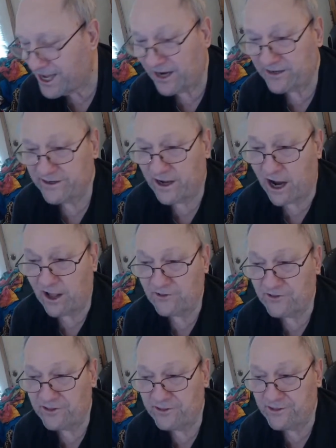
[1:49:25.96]
now.
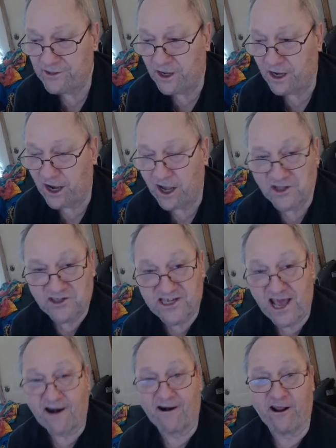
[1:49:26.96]
And on
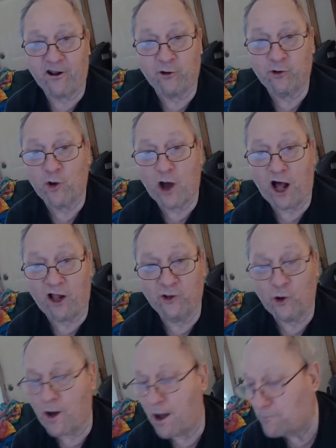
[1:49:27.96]
Saturday, I'll know